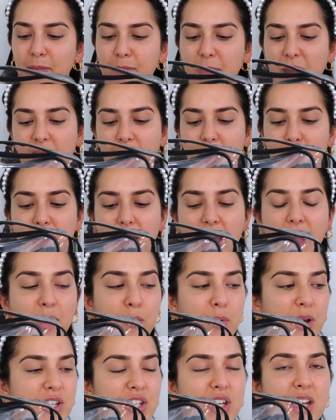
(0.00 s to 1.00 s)
makeup
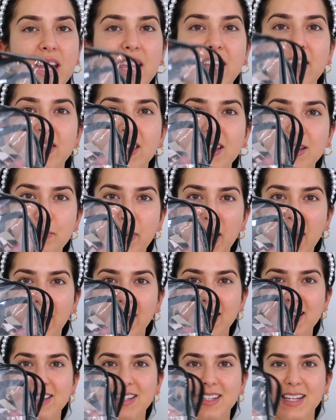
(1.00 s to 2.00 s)
bag, which this
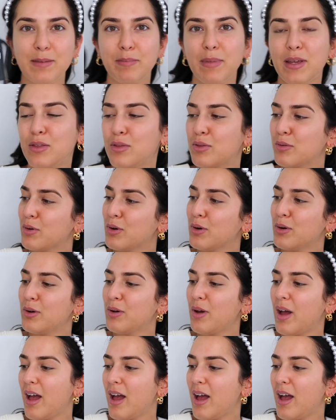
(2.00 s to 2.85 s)
bag has seen me through.